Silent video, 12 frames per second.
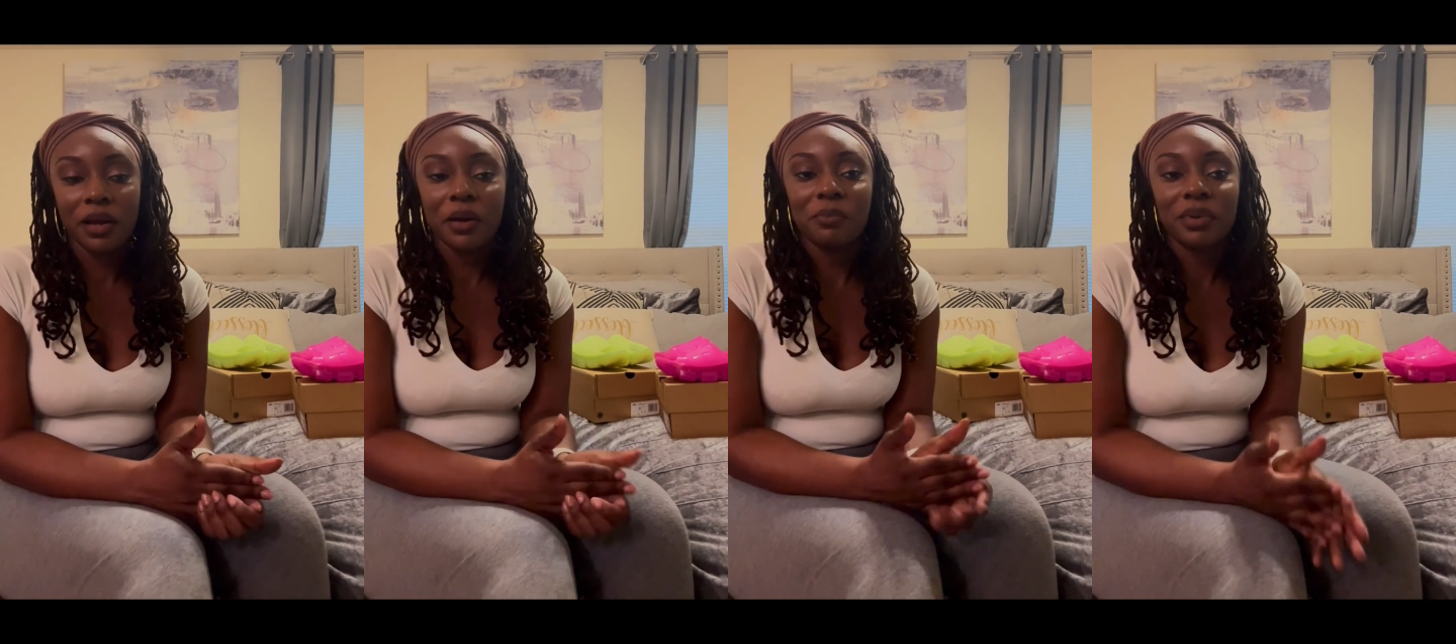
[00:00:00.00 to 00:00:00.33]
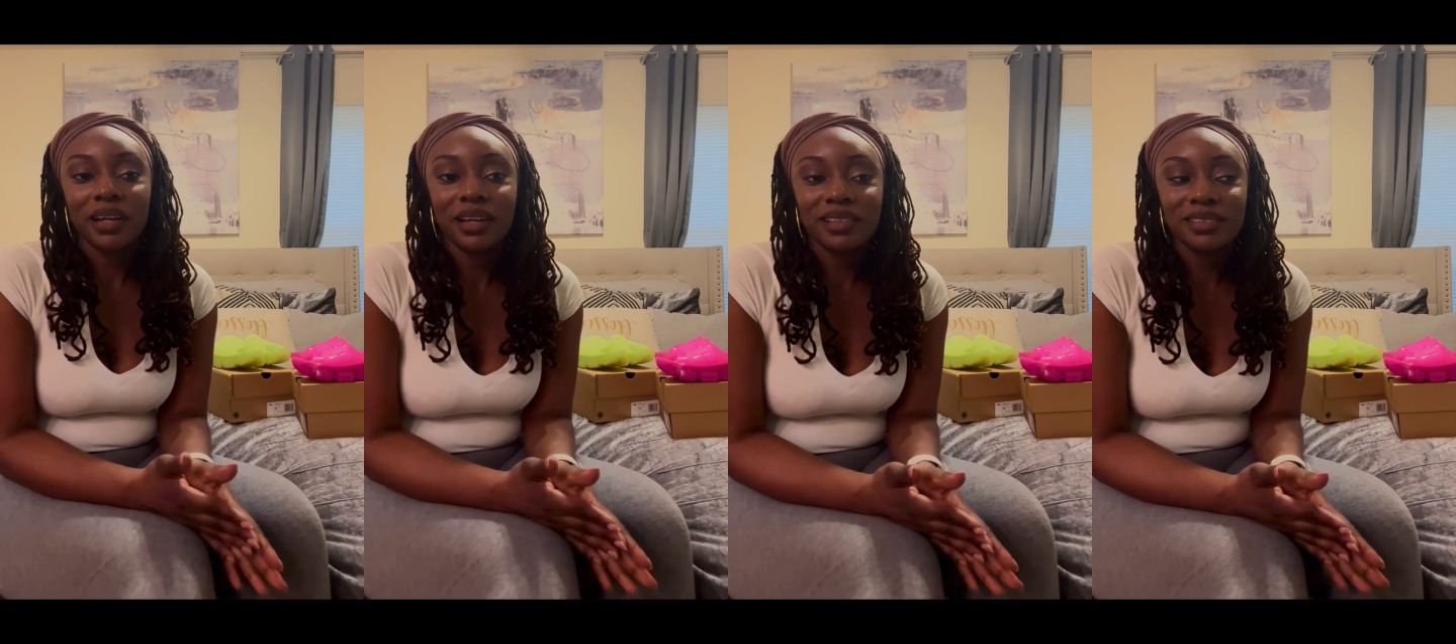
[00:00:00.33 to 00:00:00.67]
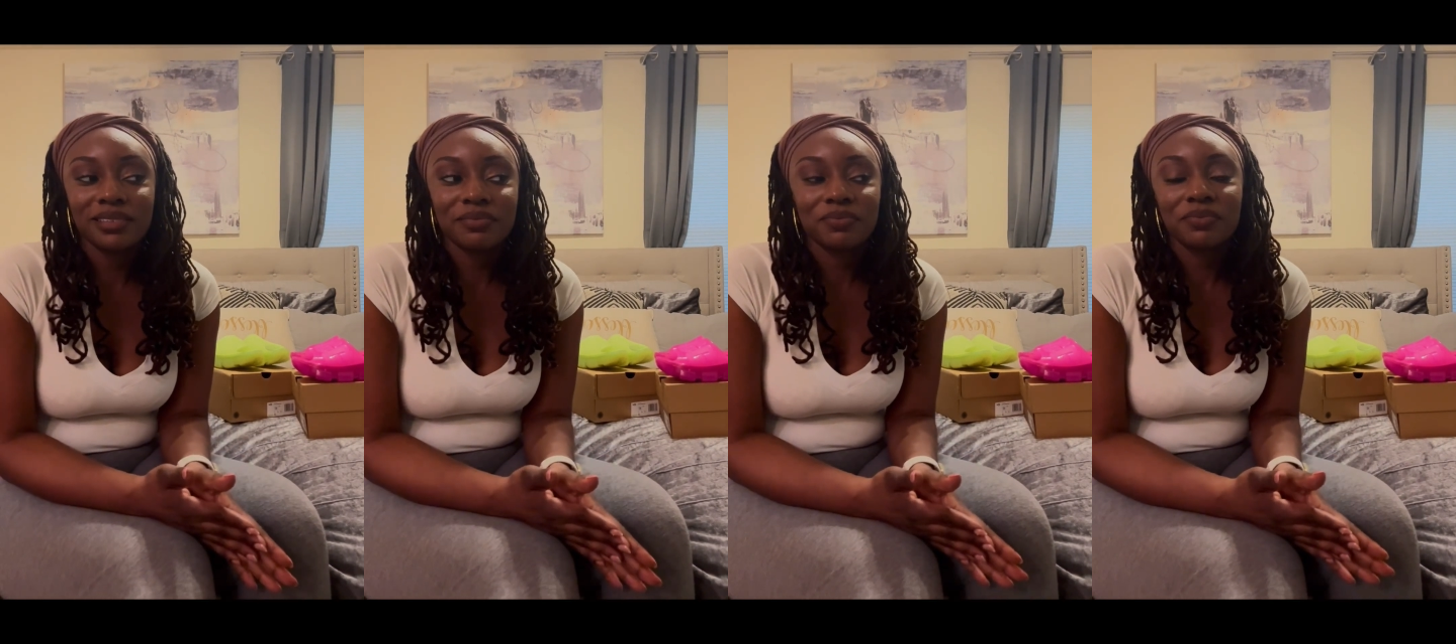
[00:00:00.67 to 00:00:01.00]
But
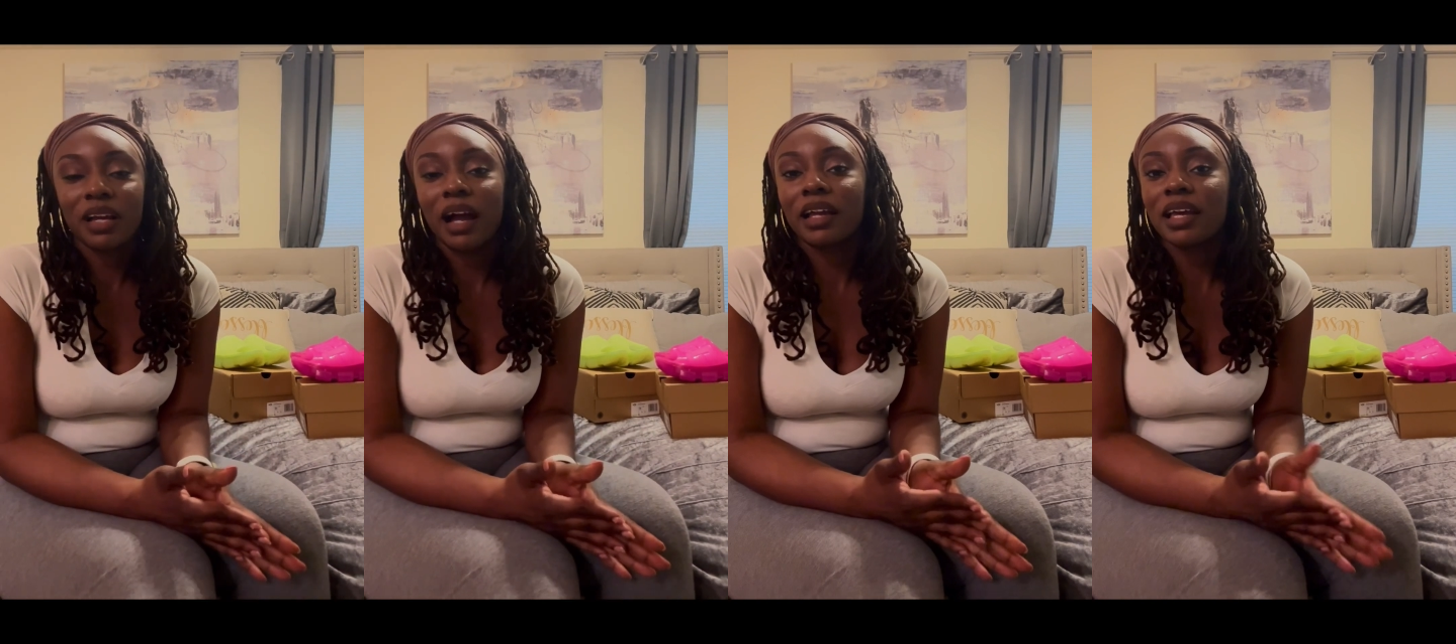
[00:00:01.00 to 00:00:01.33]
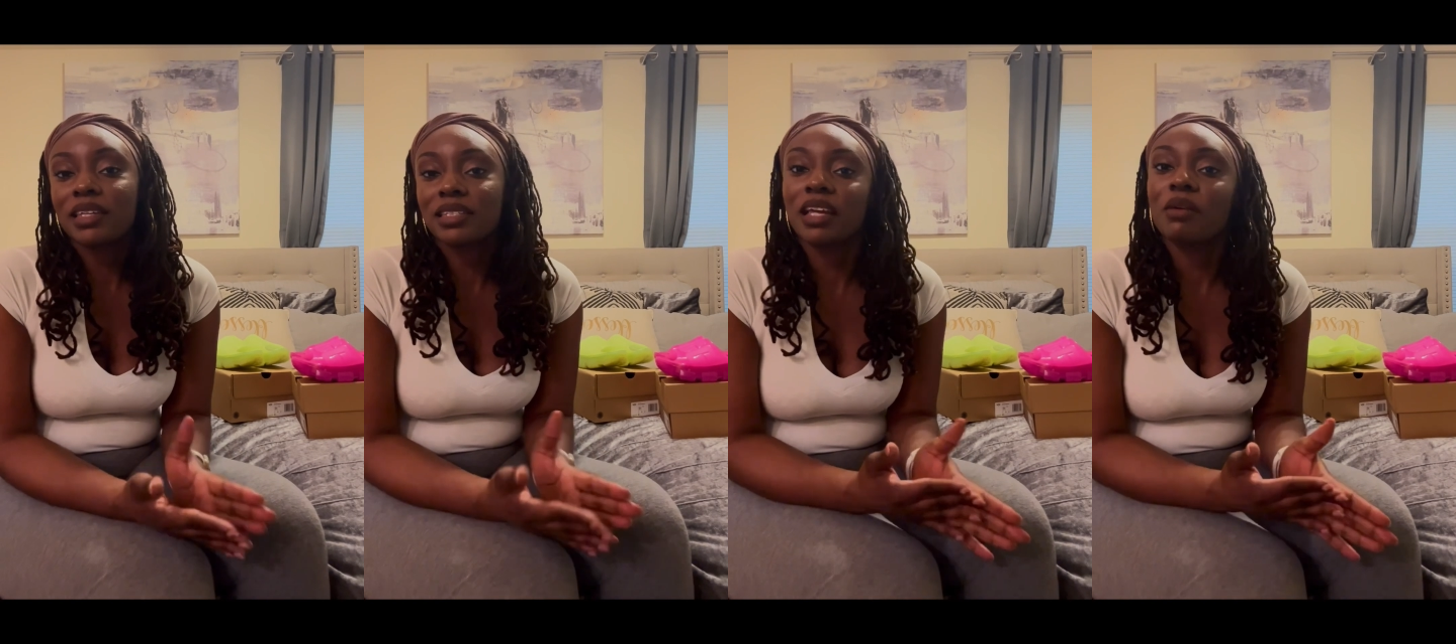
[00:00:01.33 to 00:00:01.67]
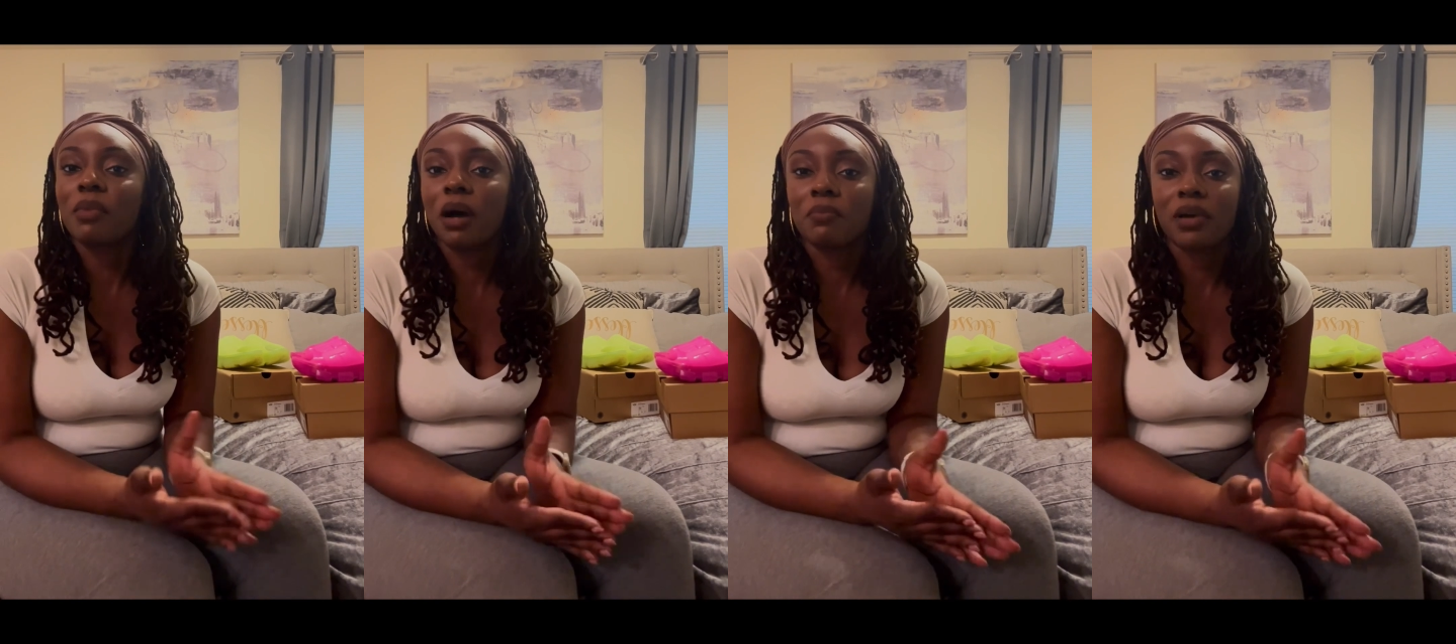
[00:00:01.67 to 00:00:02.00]
I guess in
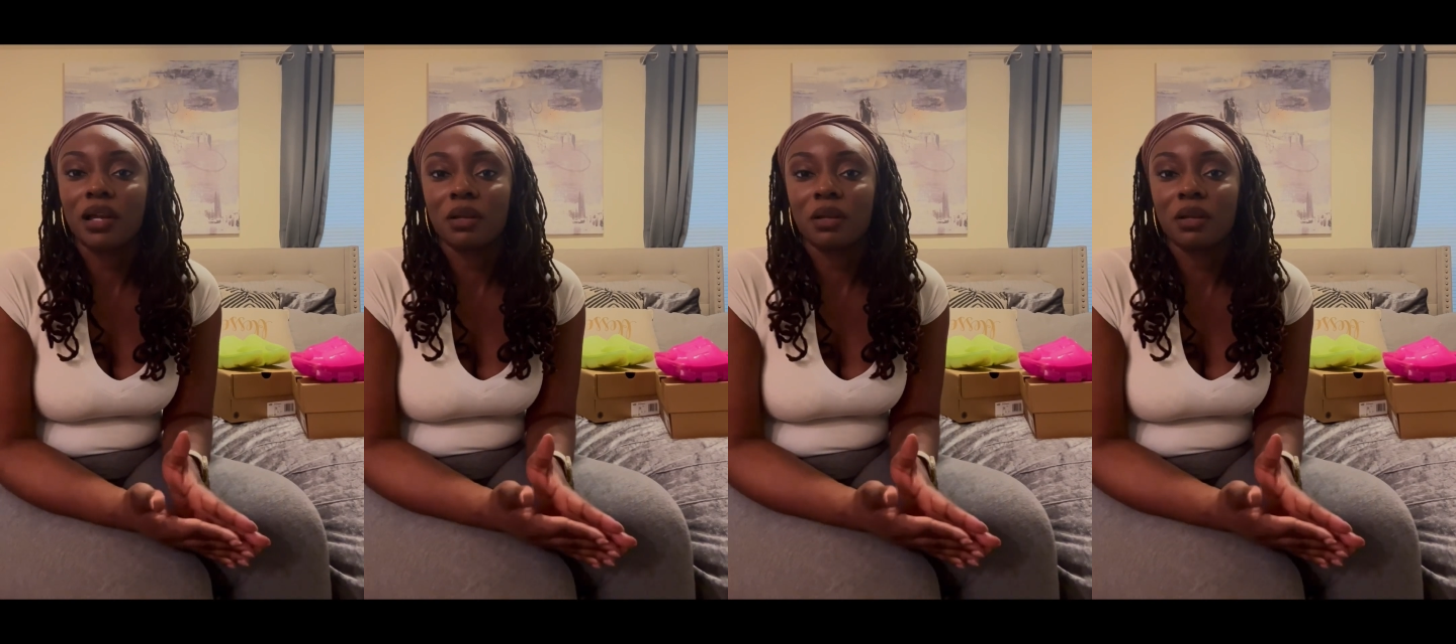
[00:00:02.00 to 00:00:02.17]
my mind,